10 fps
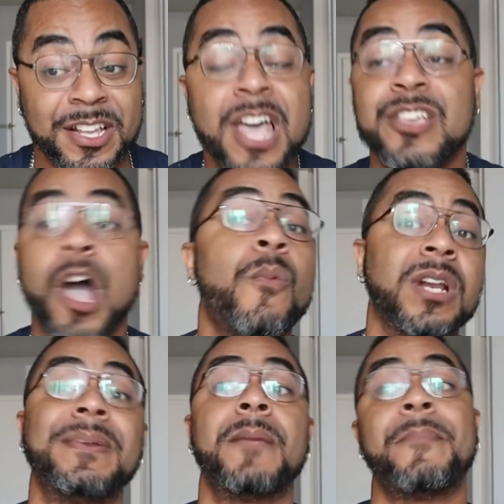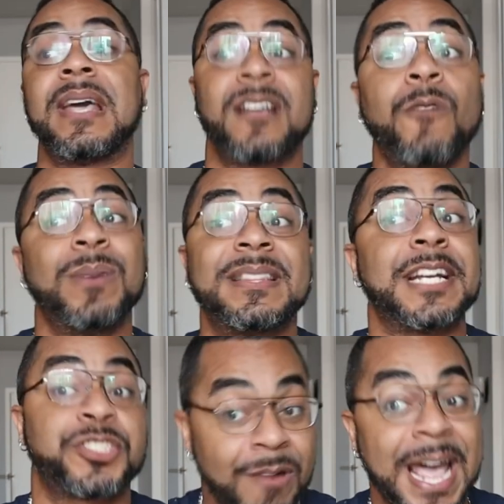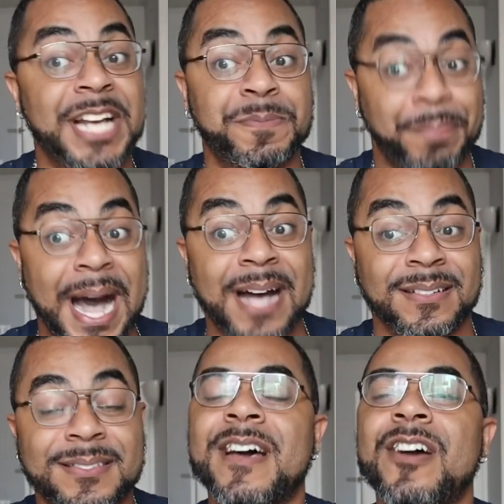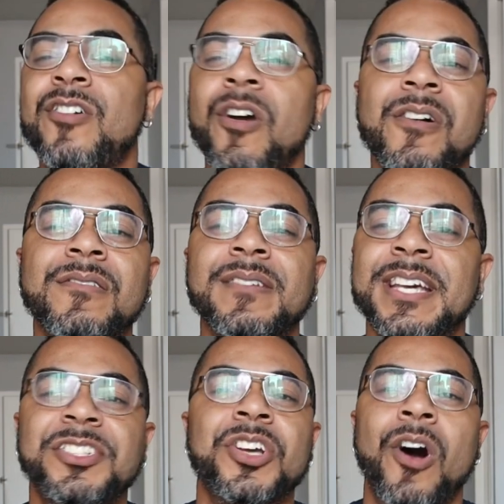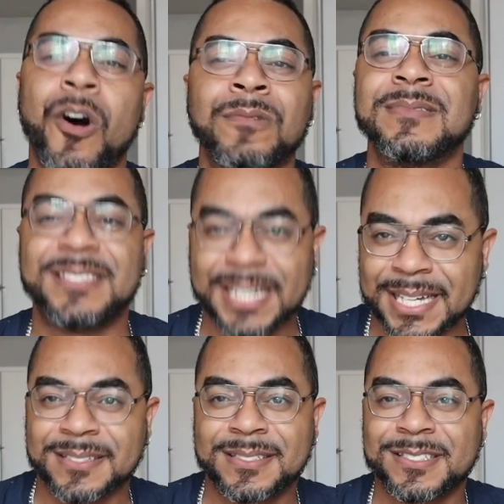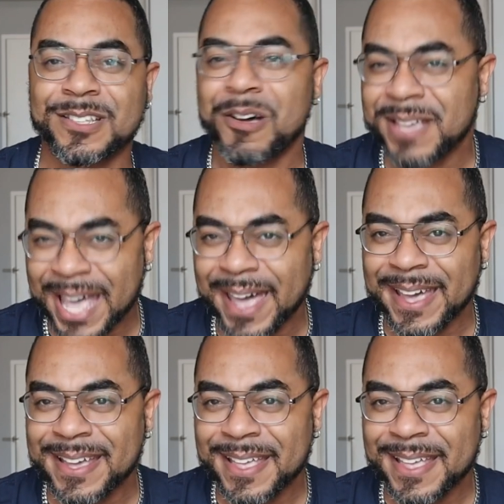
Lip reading: Y'all wanted me to make up with that trash box. Girl, get your own diss, okay?